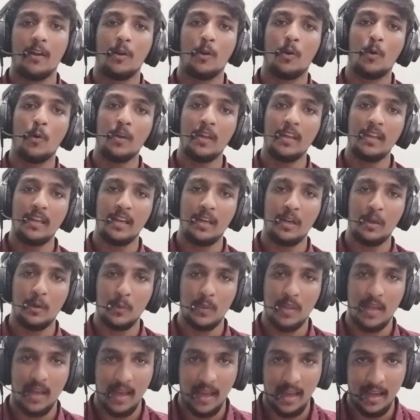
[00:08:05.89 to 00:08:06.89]
going
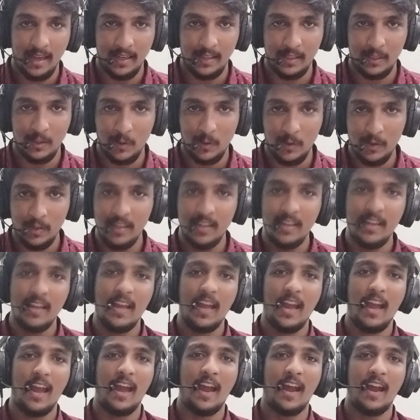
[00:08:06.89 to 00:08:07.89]
into the hackathon
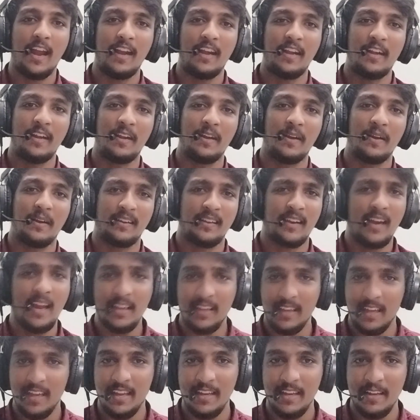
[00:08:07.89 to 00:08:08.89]
and
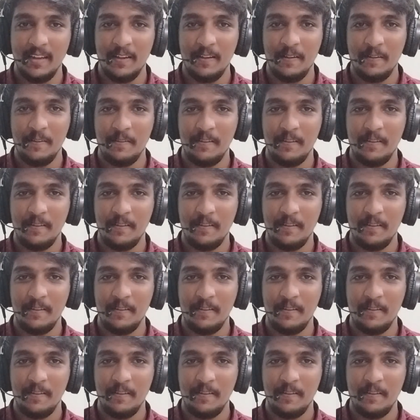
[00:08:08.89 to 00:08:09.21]
cracking